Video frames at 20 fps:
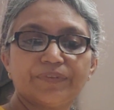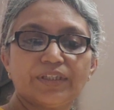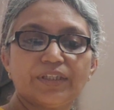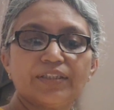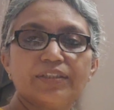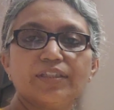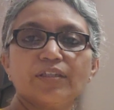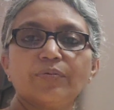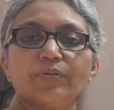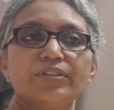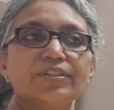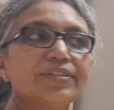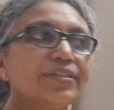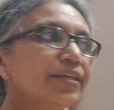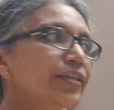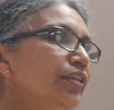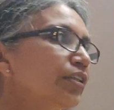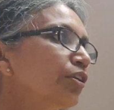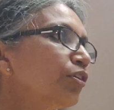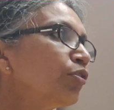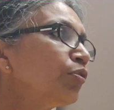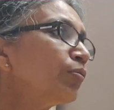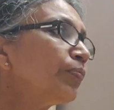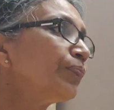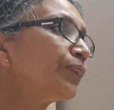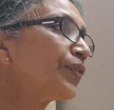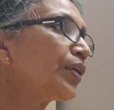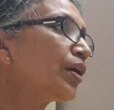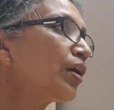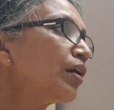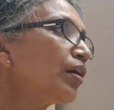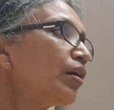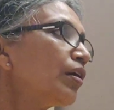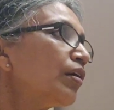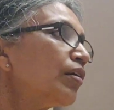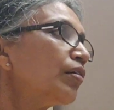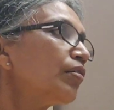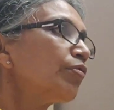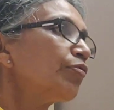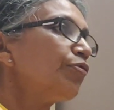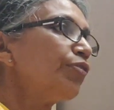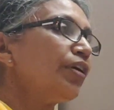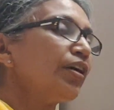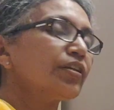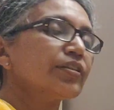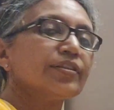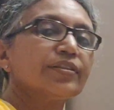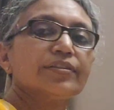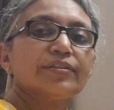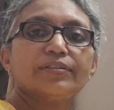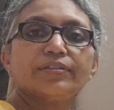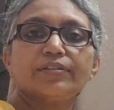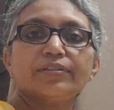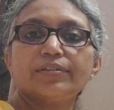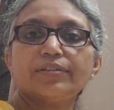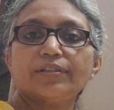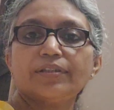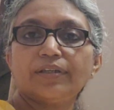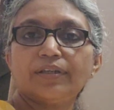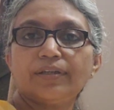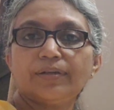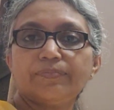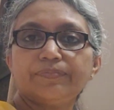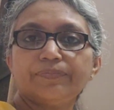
As I was telling you, flux,